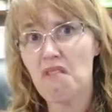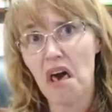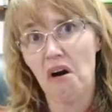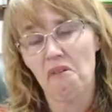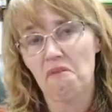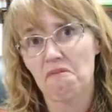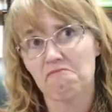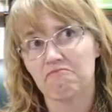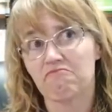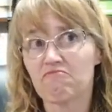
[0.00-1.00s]
No.
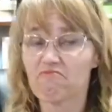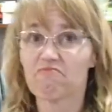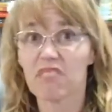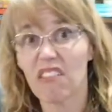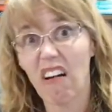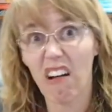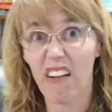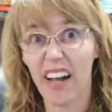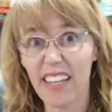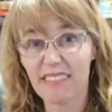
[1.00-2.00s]
All
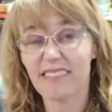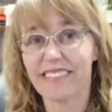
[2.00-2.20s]
right,